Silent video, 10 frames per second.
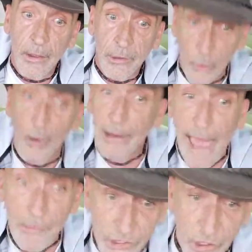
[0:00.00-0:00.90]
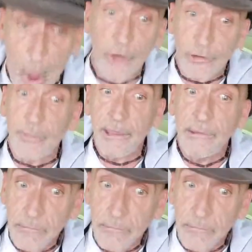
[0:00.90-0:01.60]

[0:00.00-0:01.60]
You're allowed to talk to me.